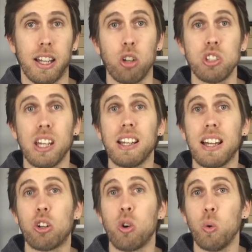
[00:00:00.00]
and makes
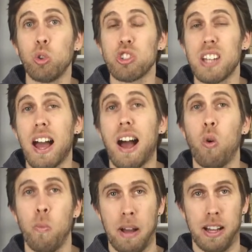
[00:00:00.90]
the project
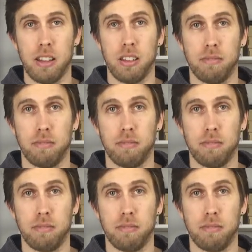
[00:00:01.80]
even bigger.